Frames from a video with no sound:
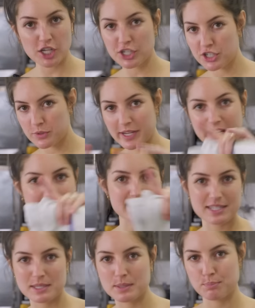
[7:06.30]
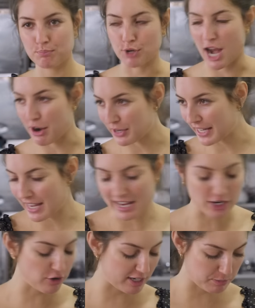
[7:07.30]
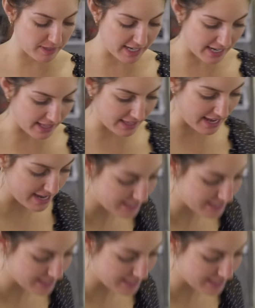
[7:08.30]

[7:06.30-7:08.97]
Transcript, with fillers: All you're doing is browning it and crisping it at the